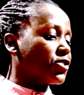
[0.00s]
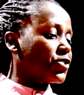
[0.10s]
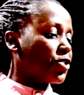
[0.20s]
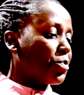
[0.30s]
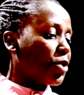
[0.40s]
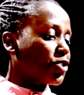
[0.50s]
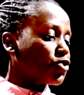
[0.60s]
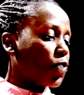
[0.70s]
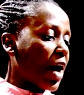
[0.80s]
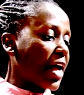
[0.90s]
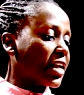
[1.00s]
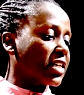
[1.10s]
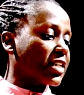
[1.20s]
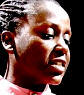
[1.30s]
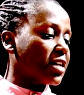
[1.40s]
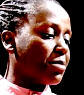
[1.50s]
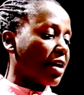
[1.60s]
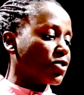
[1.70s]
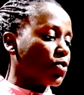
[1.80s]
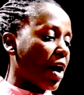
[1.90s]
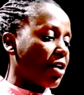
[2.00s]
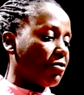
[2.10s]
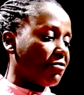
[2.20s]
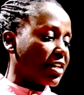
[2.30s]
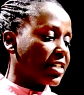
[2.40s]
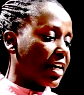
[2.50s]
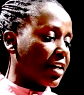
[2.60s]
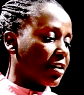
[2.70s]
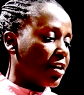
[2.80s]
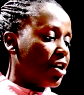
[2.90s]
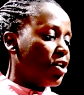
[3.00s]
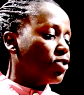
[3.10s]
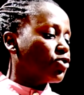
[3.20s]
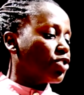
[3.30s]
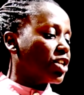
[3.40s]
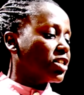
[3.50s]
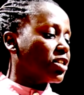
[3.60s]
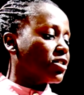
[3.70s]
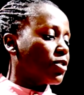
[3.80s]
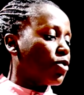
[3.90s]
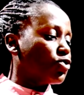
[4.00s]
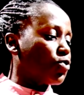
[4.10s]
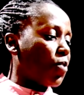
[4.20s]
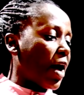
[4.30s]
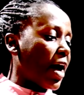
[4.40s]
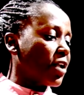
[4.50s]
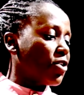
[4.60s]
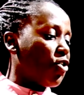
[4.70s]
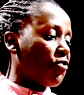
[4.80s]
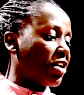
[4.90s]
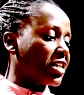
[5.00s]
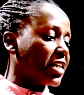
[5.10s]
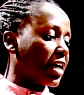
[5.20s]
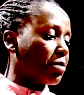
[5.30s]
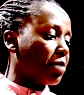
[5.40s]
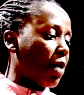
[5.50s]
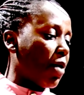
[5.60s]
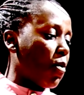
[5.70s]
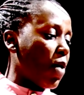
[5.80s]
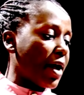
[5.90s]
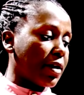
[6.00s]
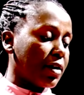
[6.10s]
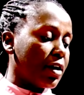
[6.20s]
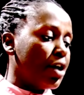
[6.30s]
0.1 is the same as 1 over 10. So this is equal to 1 over 10 power 1.